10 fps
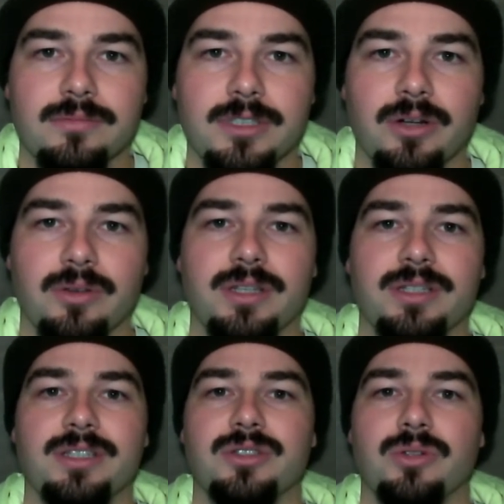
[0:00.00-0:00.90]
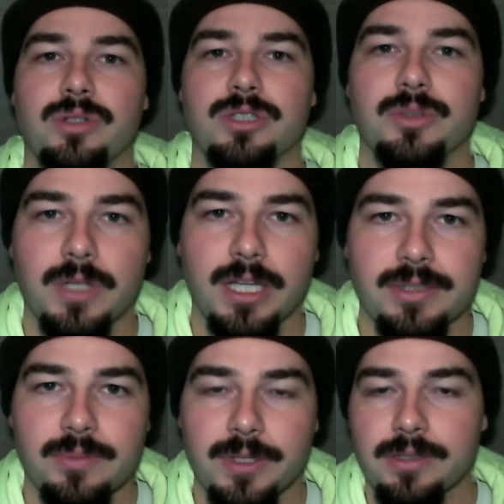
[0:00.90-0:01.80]
you know, the additional
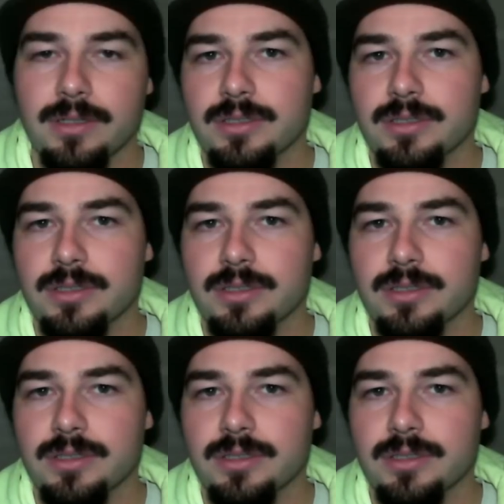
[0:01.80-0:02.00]
displacement.